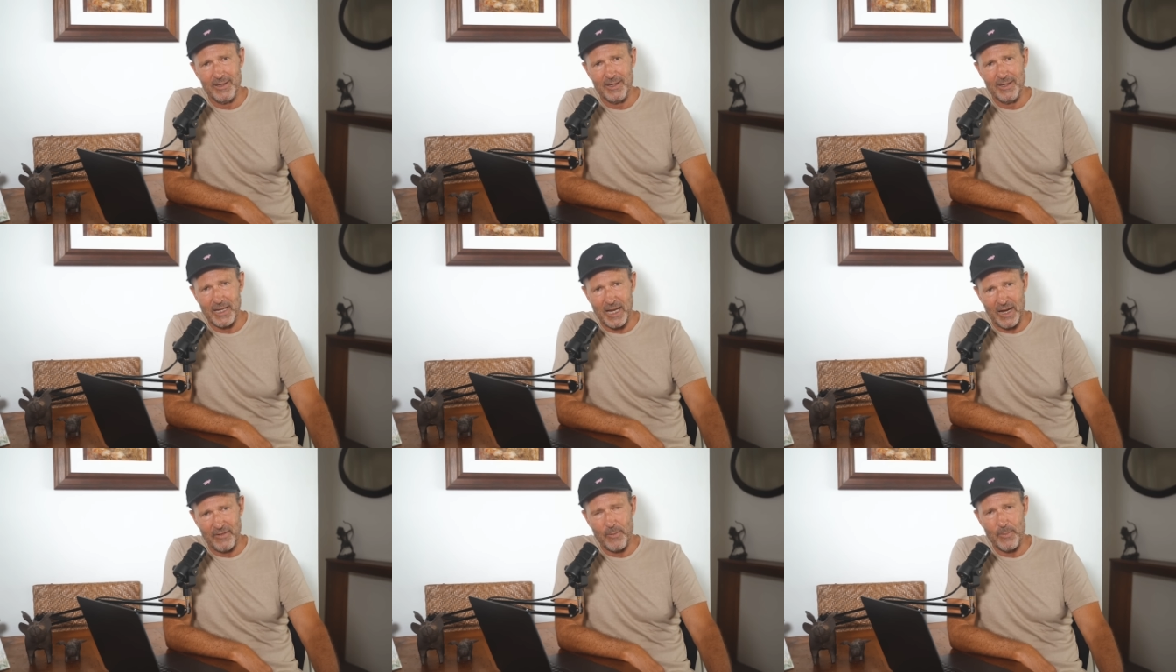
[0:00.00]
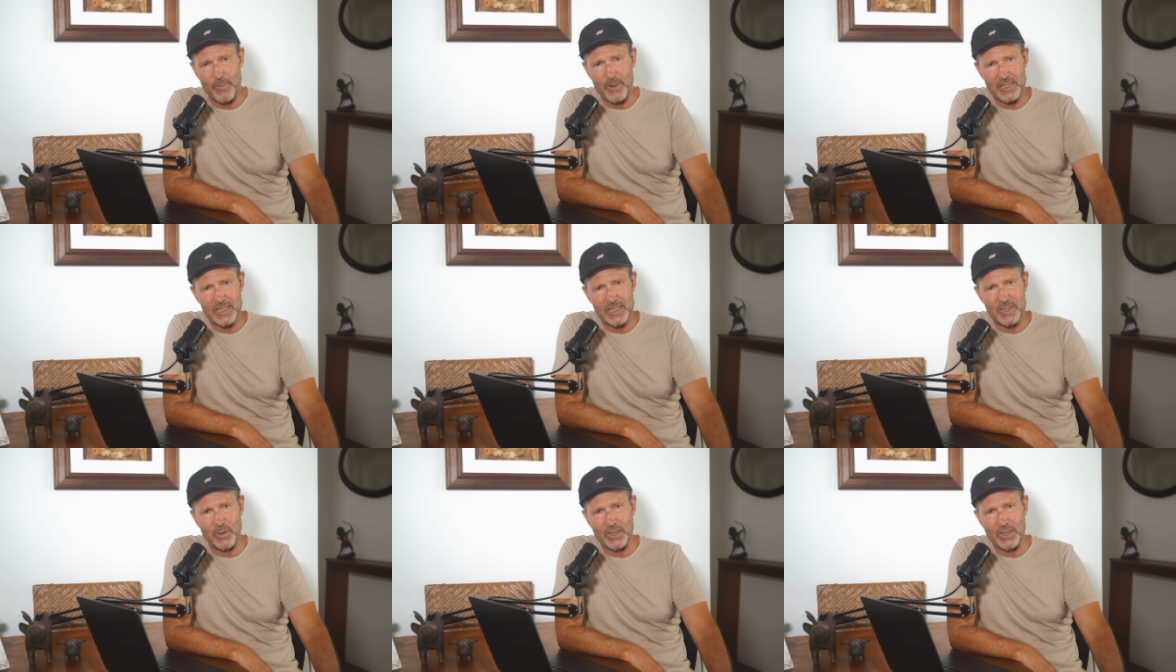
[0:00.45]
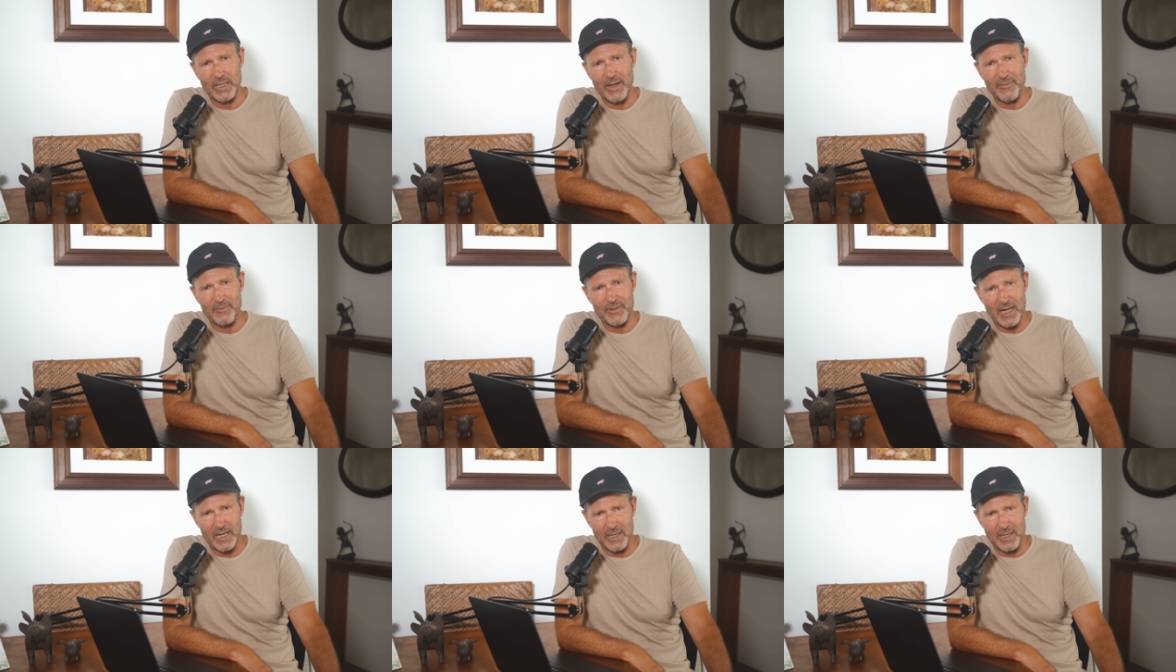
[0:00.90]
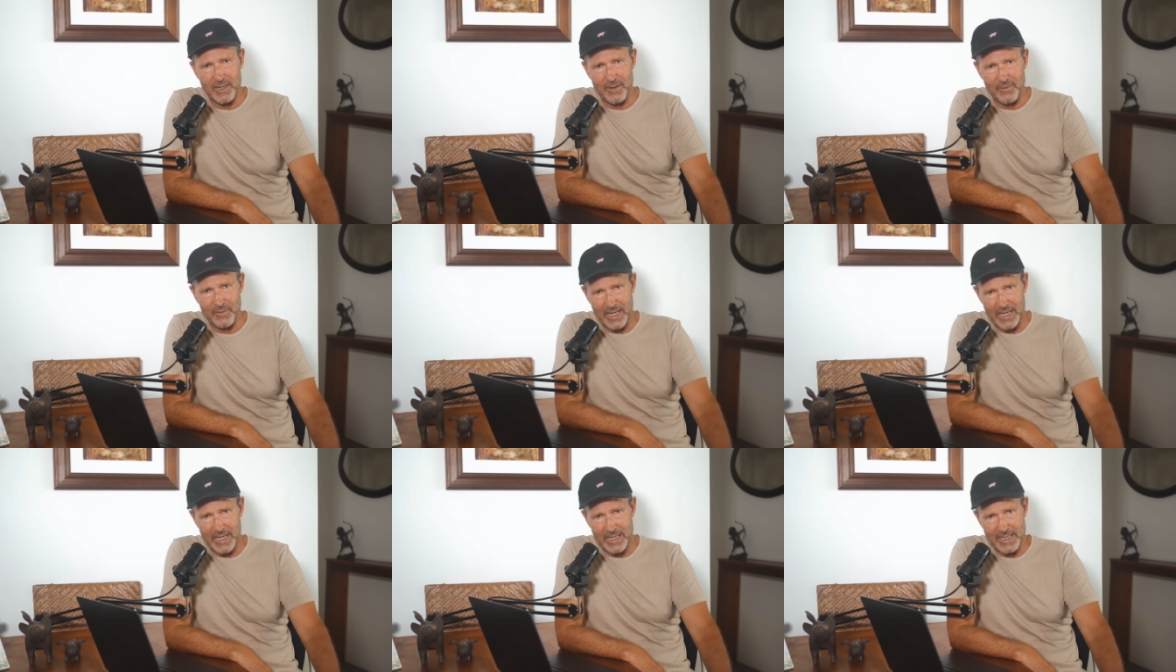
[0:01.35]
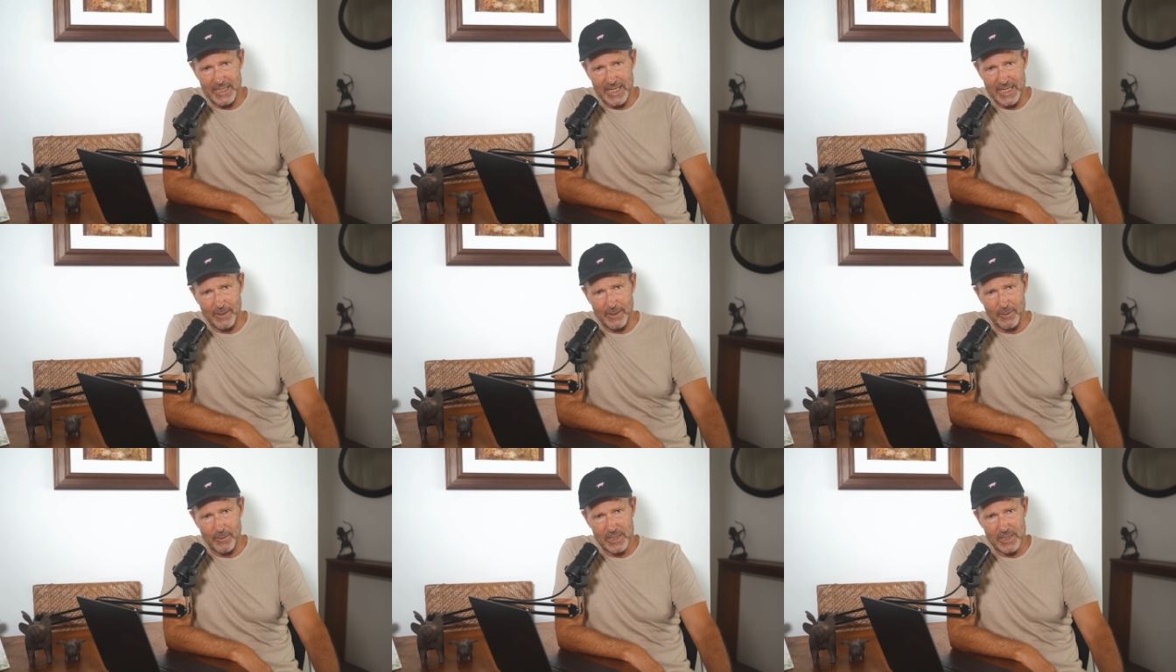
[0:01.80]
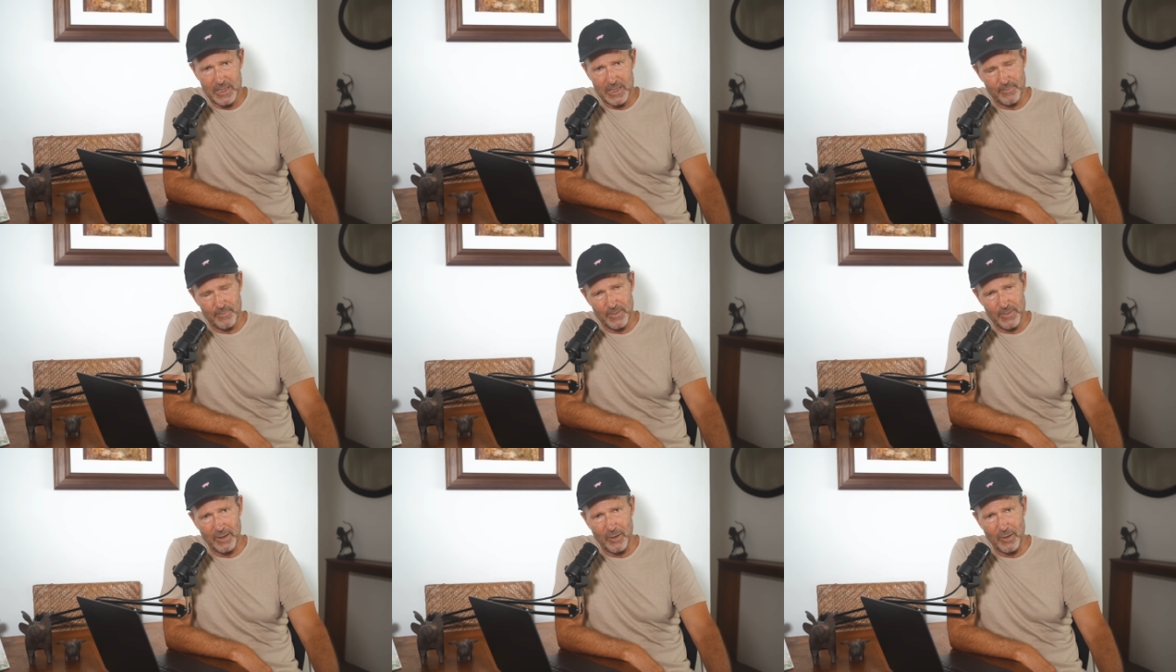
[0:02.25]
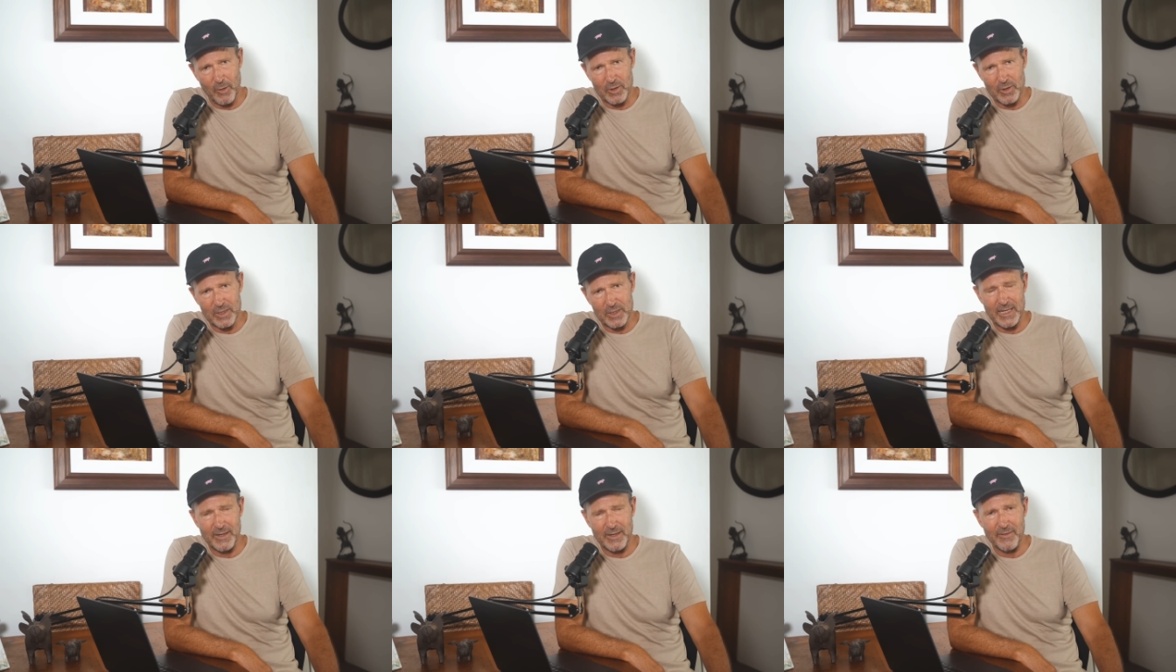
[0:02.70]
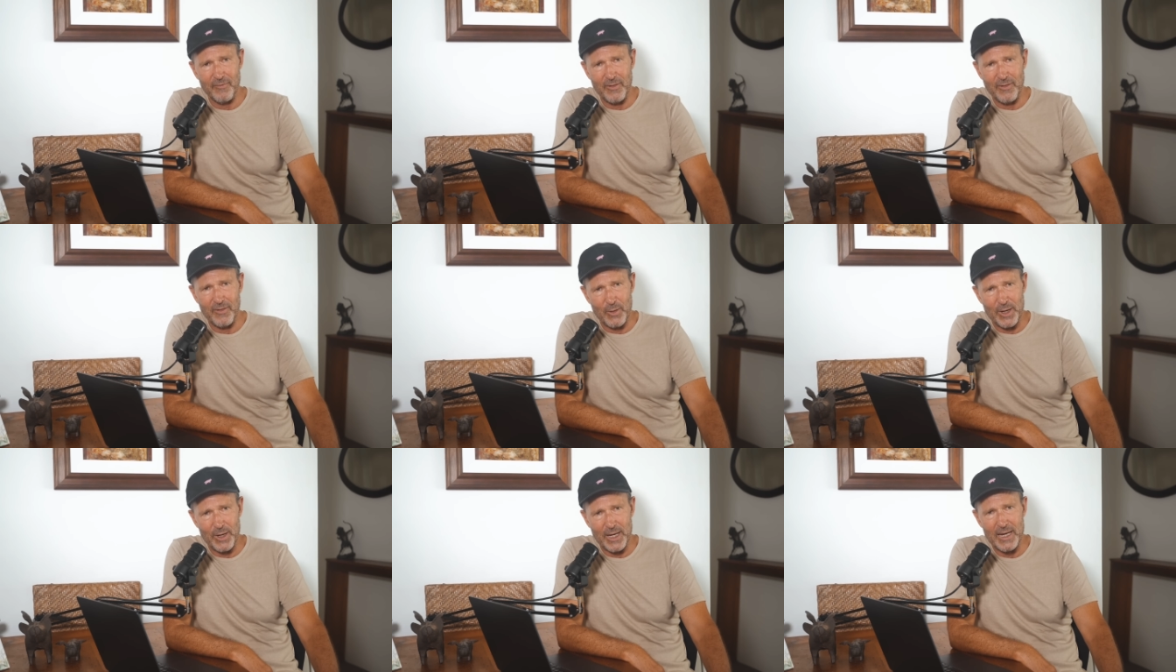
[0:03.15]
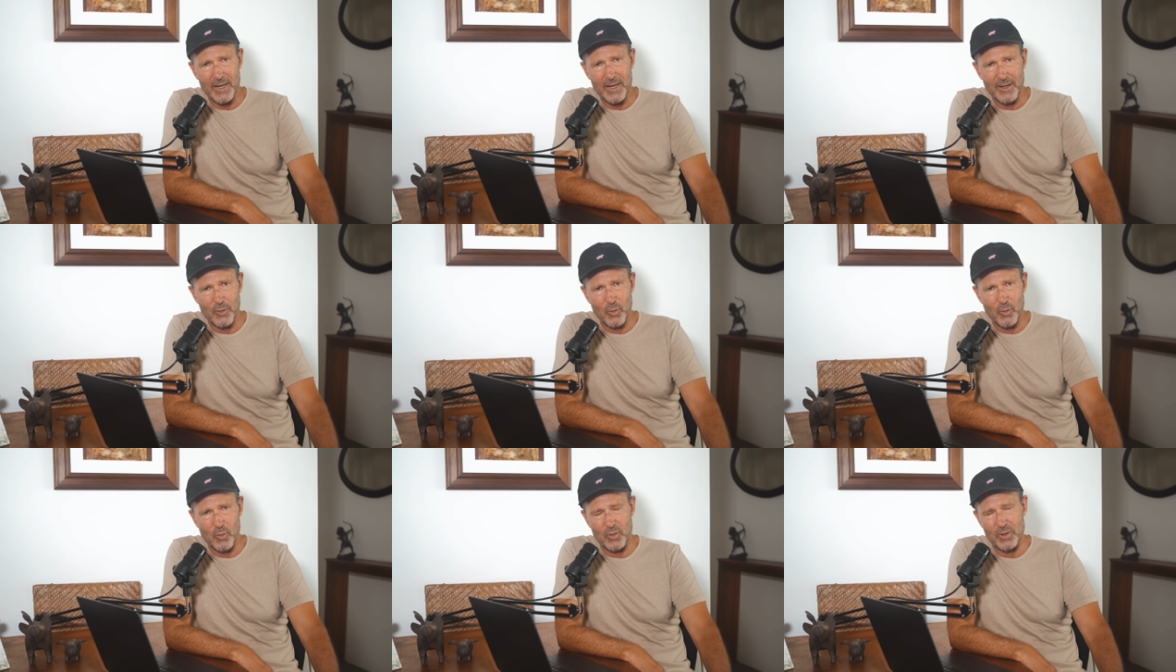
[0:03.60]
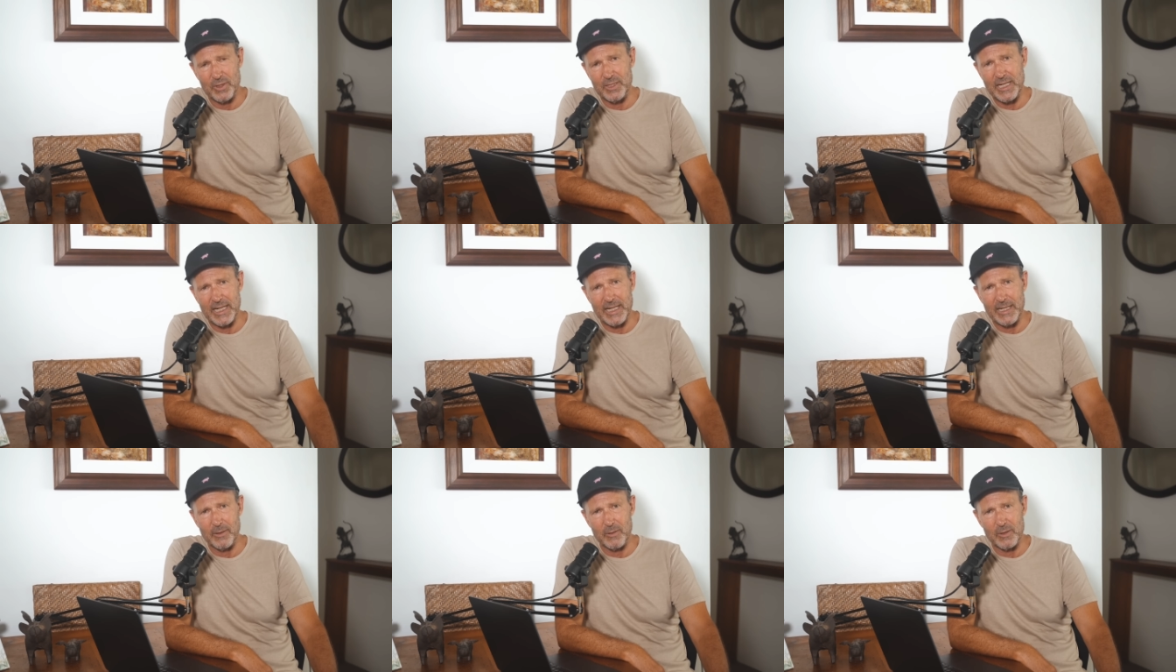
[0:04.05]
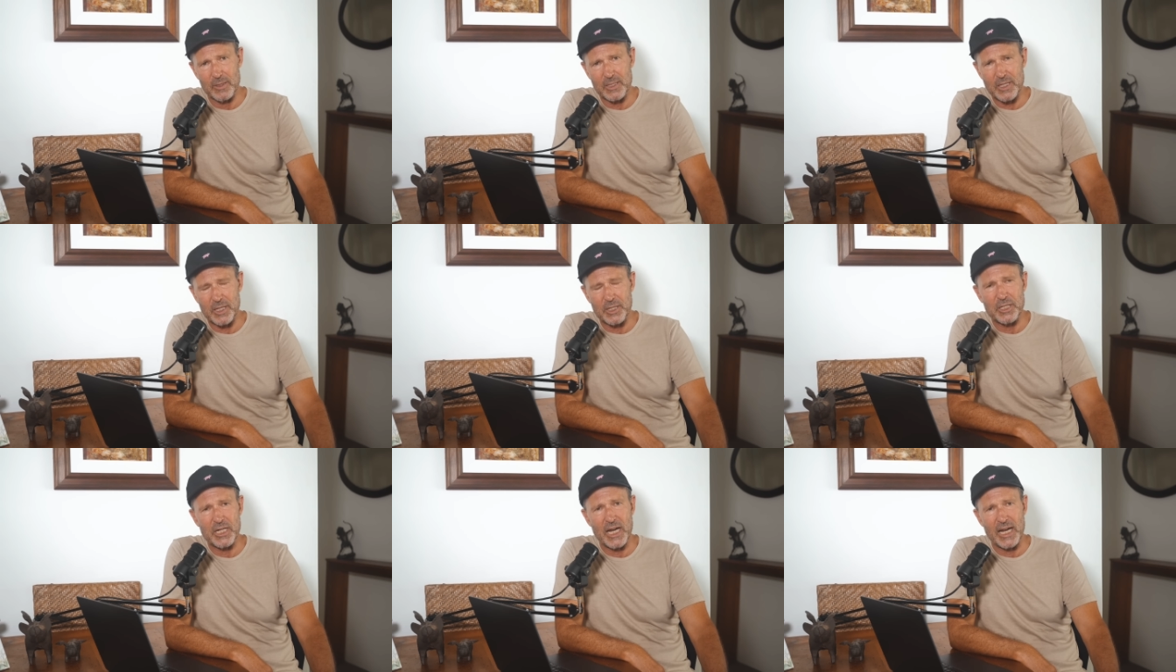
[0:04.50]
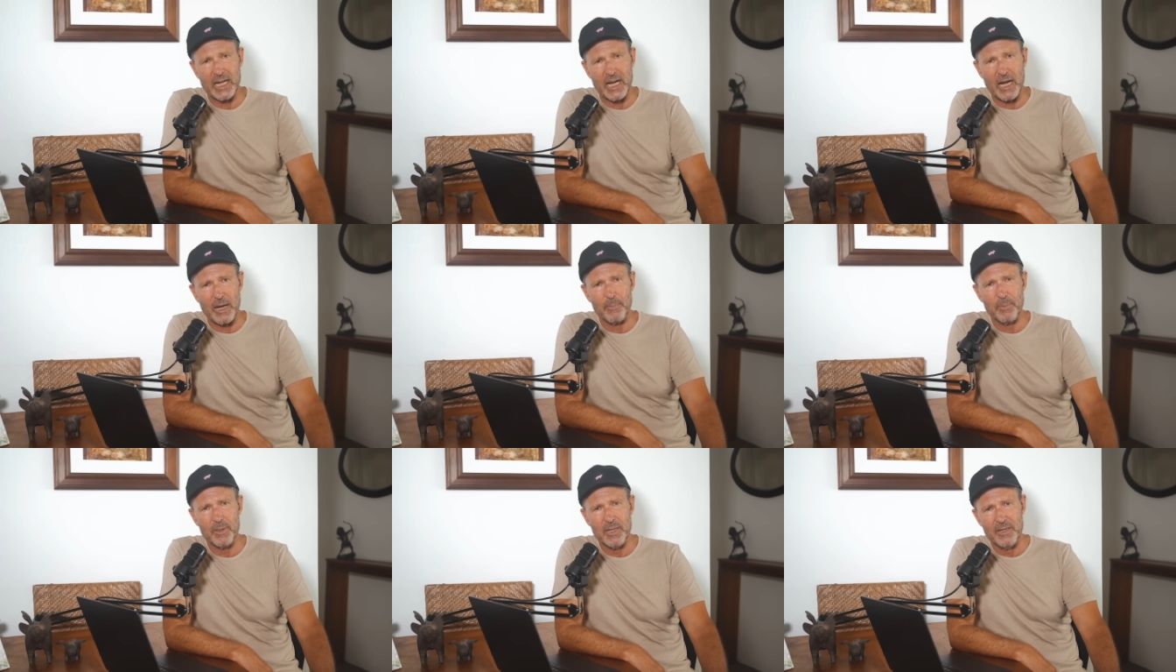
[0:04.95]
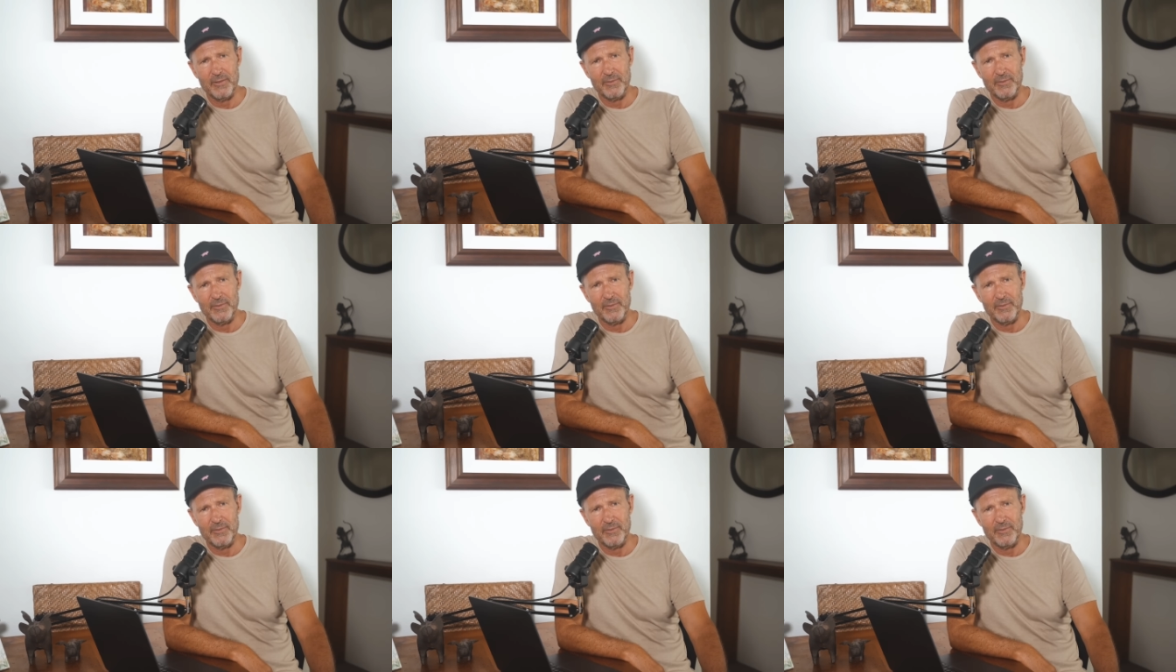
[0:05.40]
governments when they've done their deals and locked in very good deals to jack up